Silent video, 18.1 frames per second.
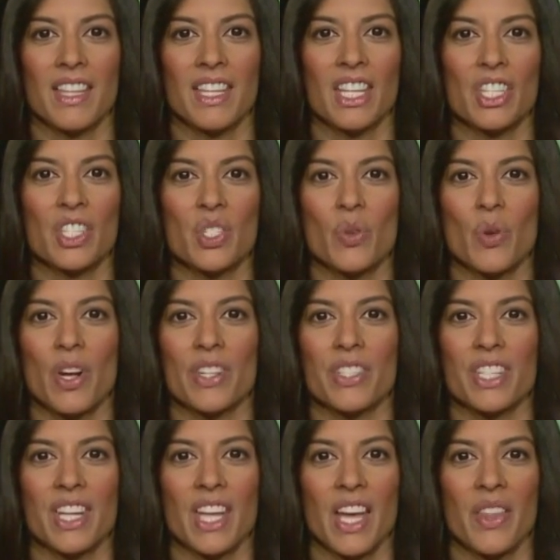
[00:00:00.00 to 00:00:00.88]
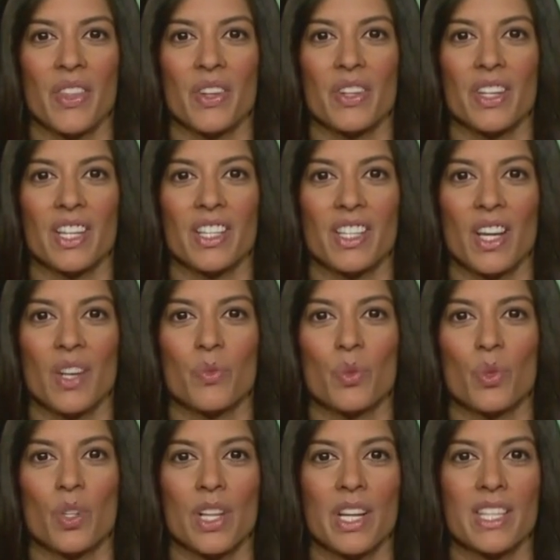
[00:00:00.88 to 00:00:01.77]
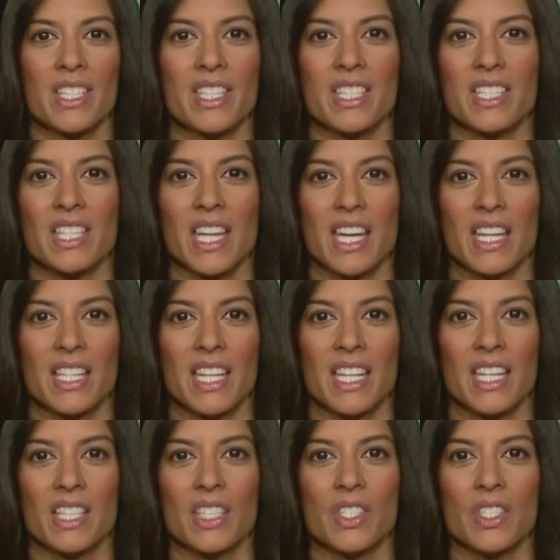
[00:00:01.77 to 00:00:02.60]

issue altogether and rule on standing.